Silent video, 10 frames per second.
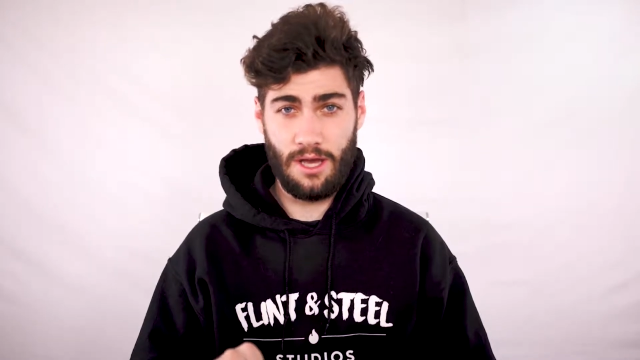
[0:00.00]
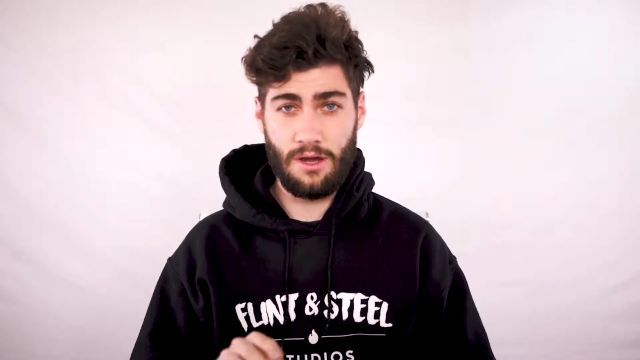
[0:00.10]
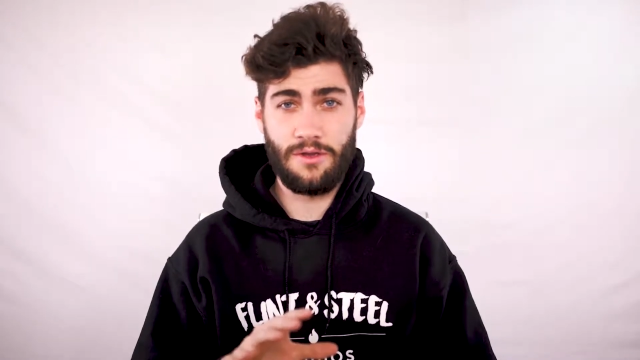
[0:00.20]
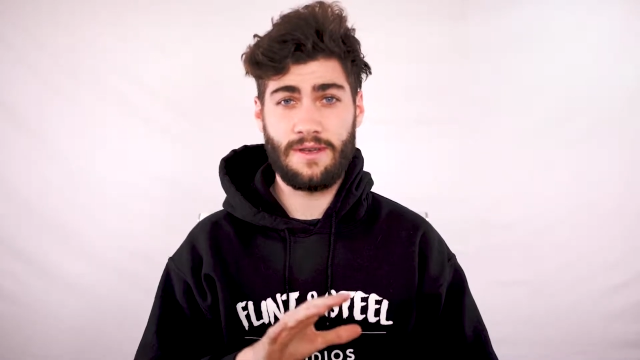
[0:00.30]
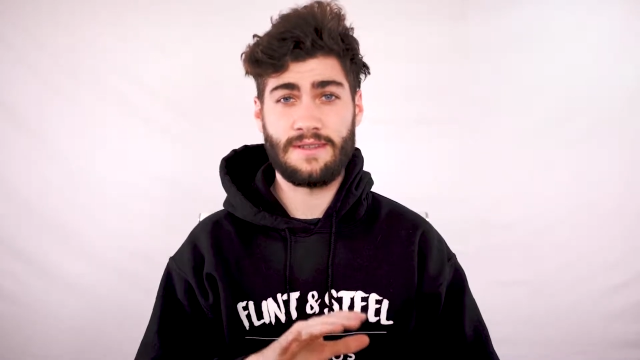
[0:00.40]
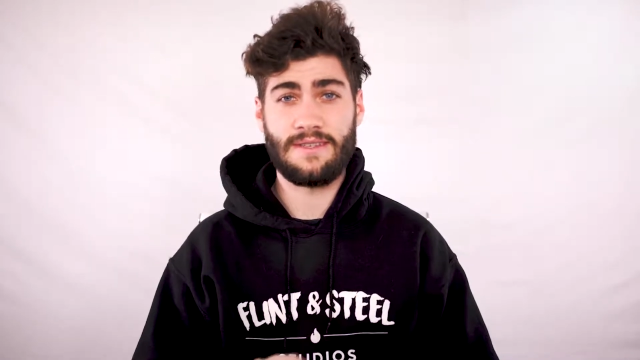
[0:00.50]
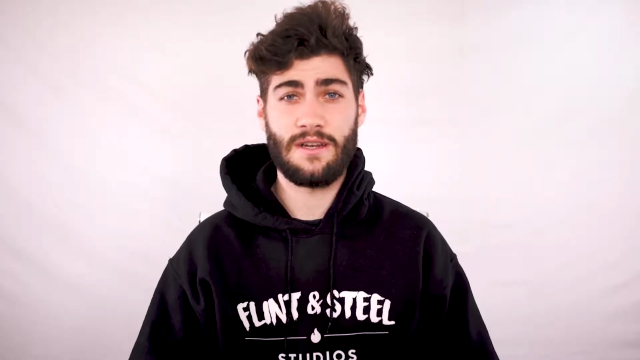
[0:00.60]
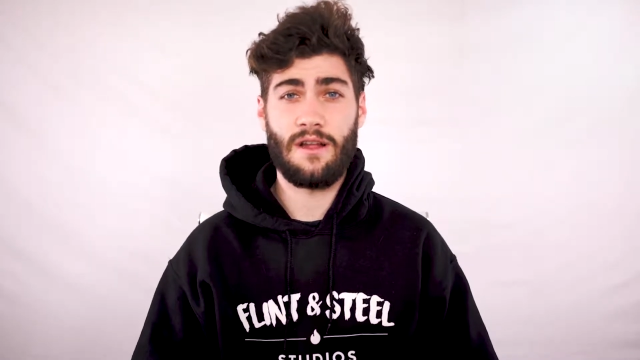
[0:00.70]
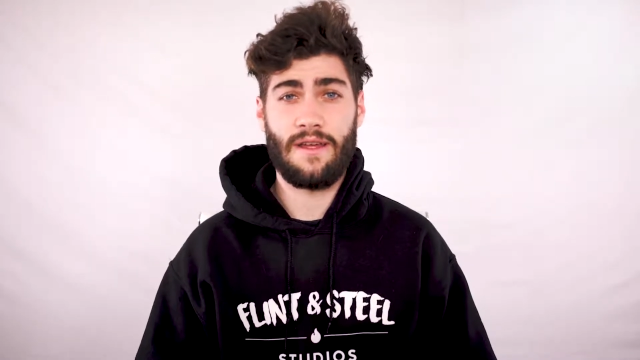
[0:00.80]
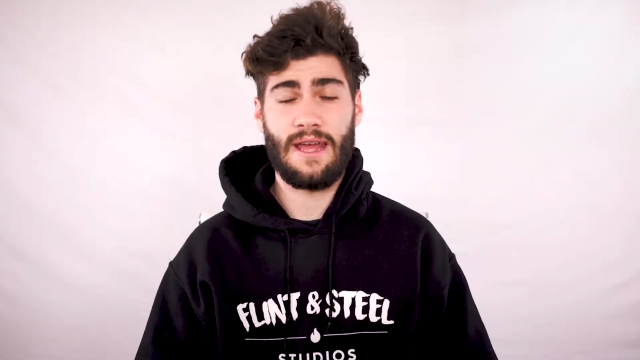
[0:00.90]
You can see it
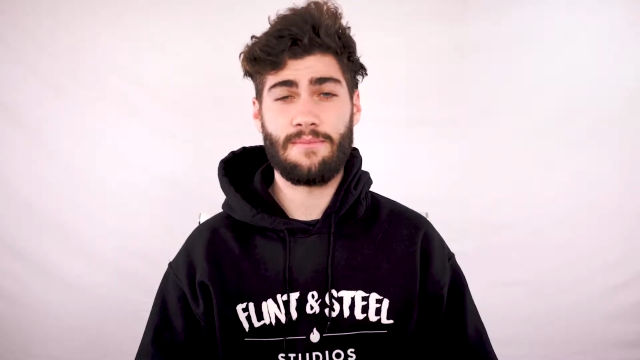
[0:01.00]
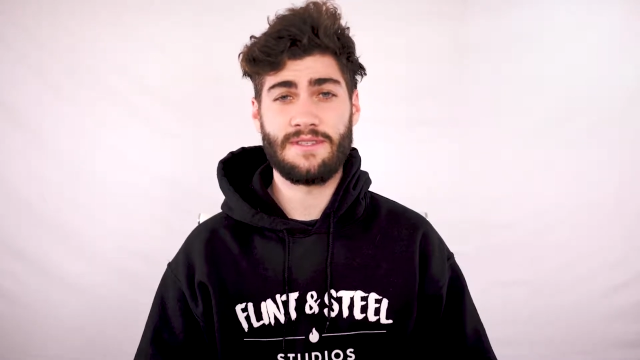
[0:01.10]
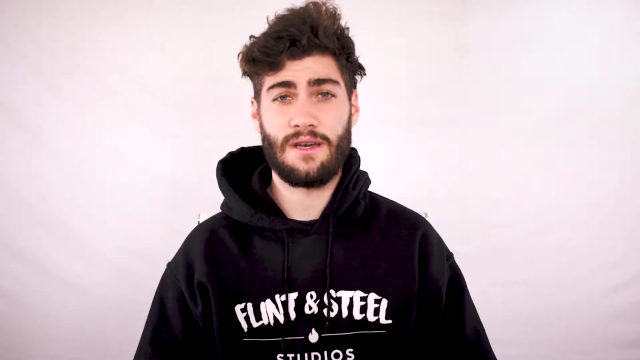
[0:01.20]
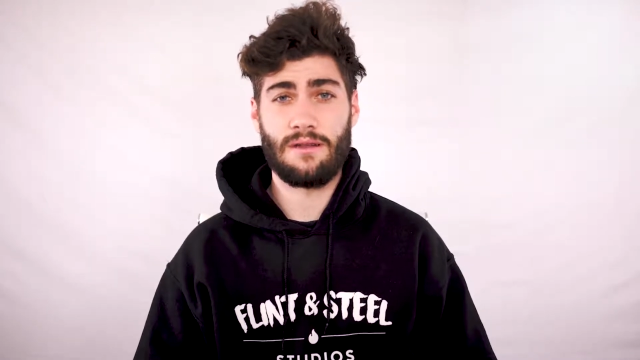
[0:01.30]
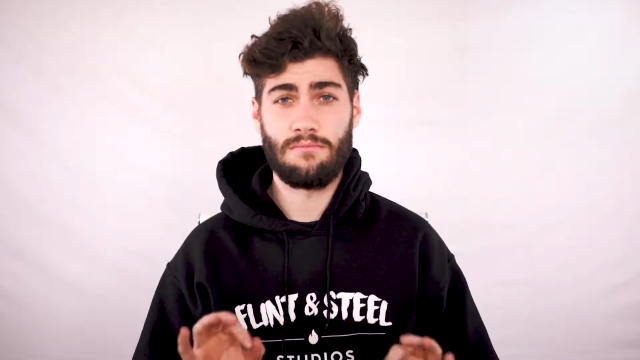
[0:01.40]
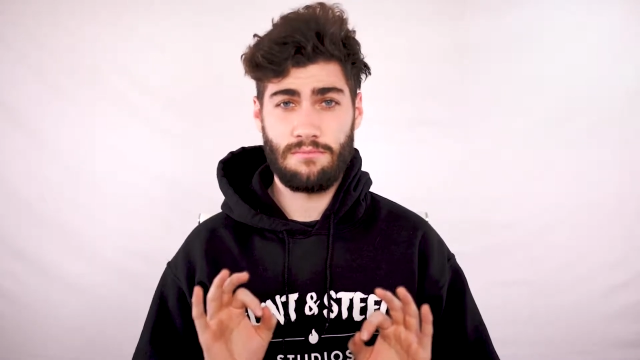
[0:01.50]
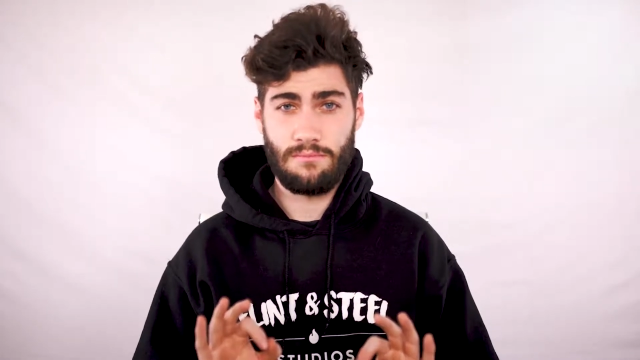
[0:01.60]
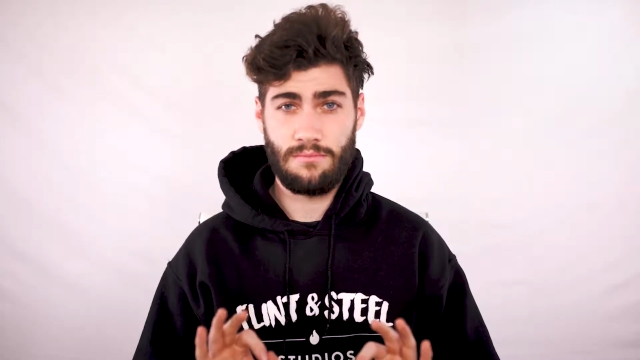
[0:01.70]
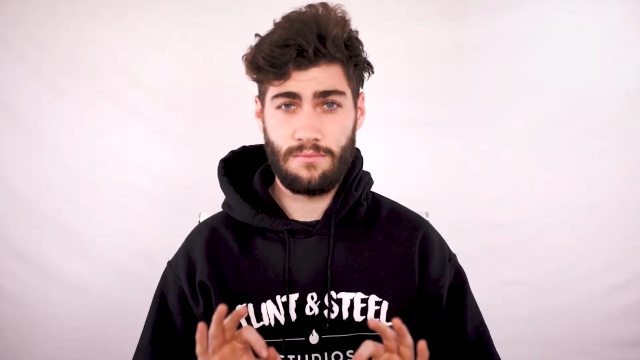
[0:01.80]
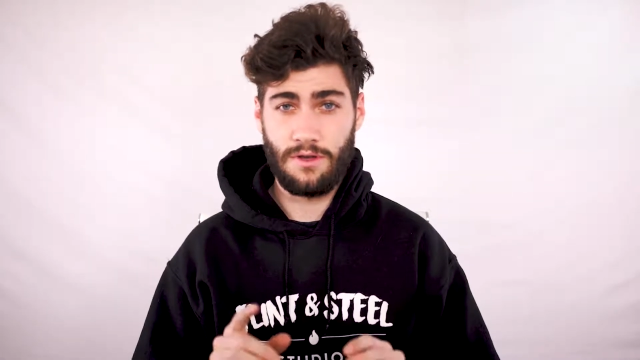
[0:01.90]
all on Amazon.
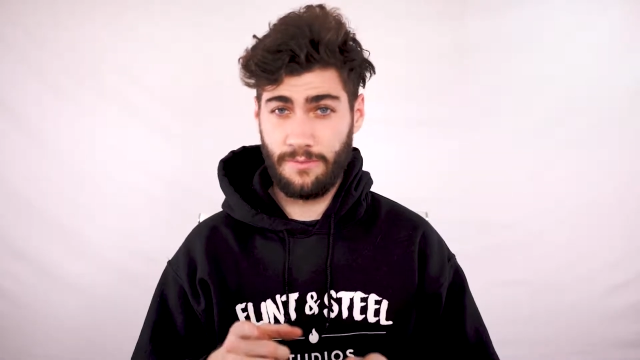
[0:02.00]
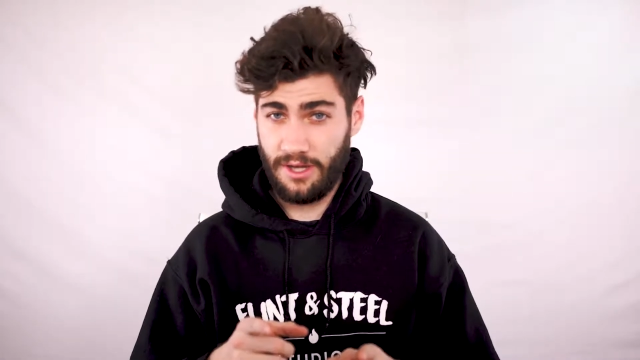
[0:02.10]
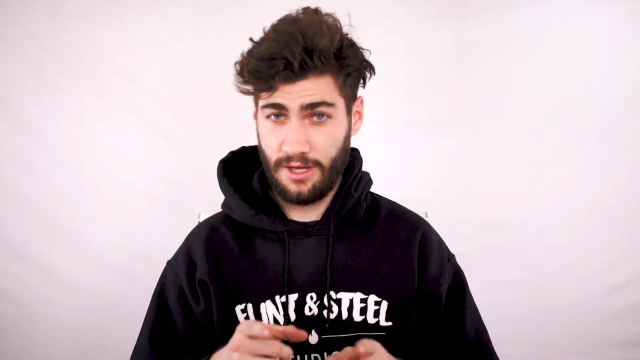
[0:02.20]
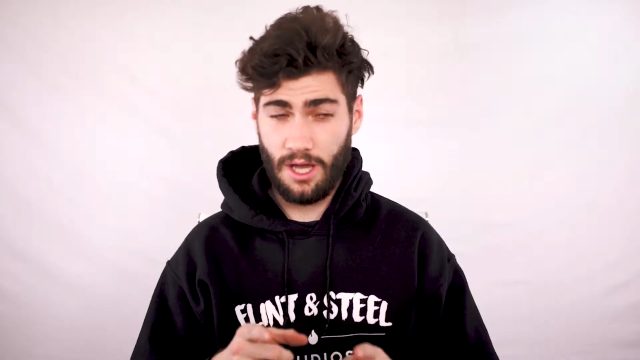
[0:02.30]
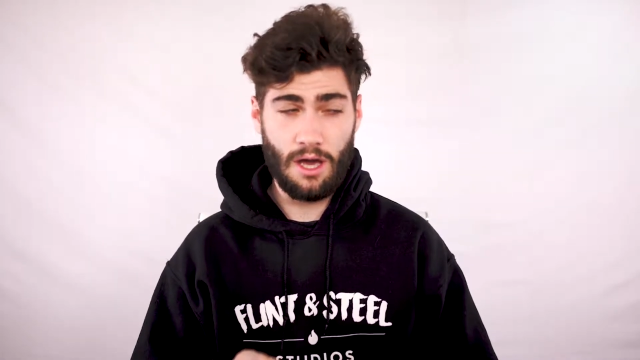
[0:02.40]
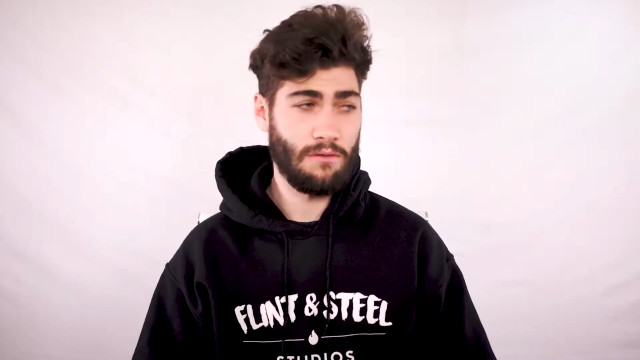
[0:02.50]
You'll be good to go.